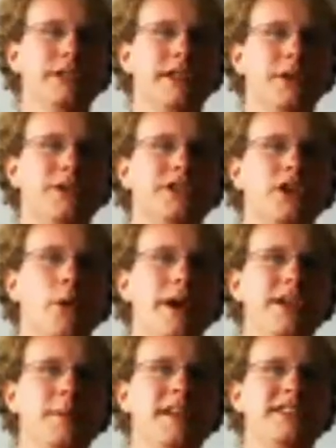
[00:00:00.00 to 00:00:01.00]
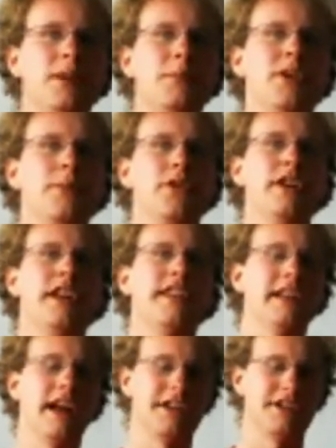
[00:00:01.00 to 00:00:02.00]
and there was going to be some community
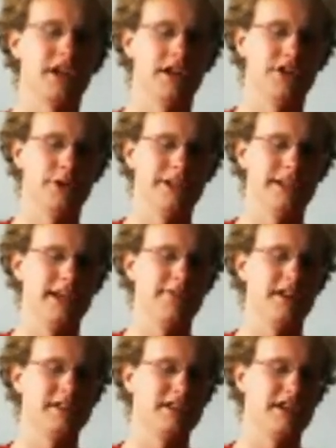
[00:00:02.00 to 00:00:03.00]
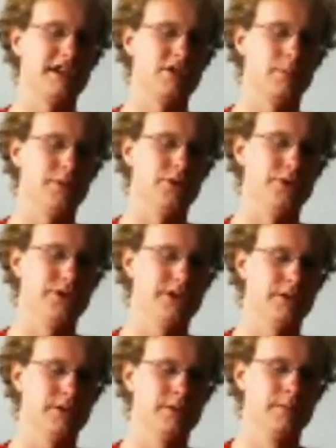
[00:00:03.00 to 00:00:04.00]
that latched onto it to give it its initial
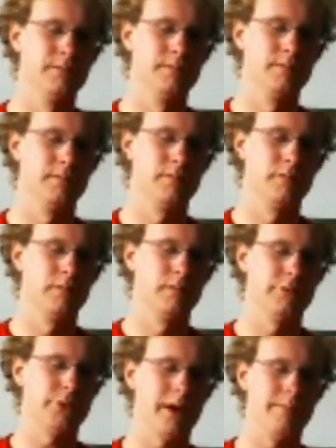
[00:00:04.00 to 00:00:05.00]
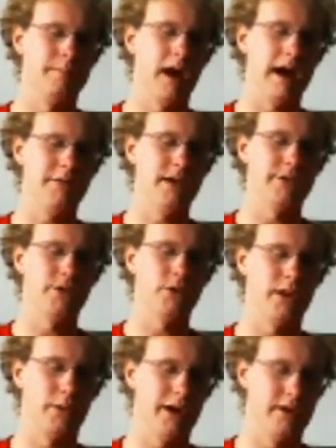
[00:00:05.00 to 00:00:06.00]
boost. So I, I think they're
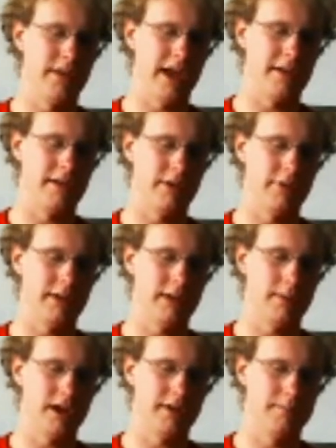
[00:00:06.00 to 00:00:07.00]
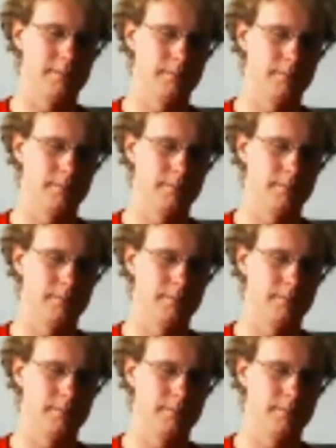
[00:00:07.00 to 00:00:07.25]
well aware of that. I don't think they mind.